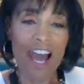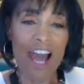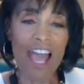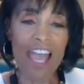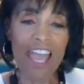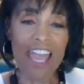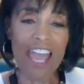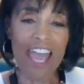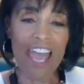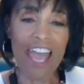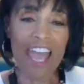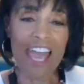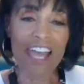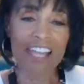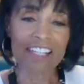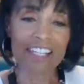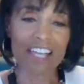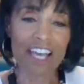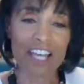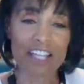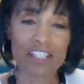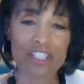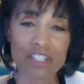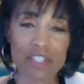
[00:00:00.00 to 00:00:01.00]
I
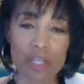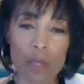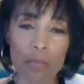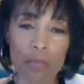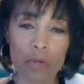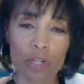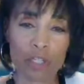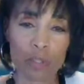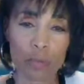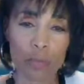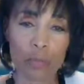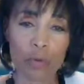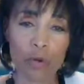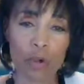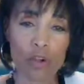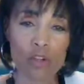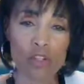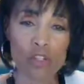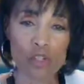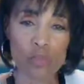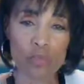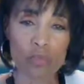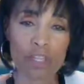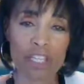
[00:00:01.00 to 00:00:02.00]
had someone
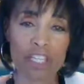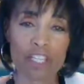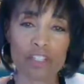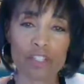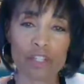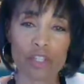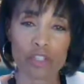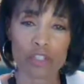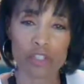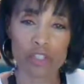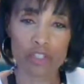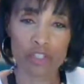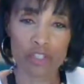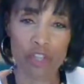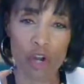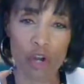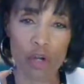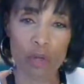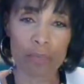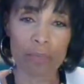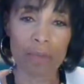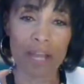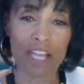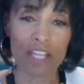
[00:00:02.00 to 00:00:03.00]
approach me to
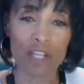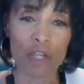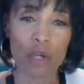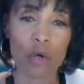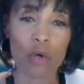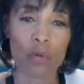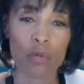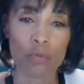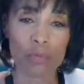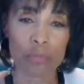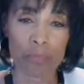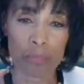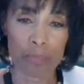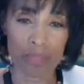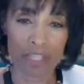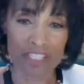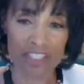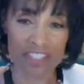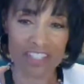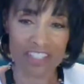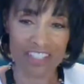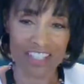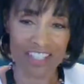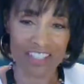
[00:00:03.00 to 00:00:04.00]
start my own
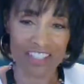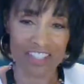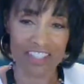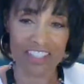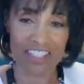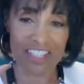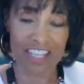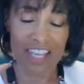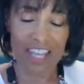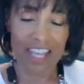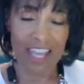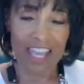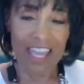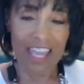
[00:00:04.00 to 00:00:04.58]
business.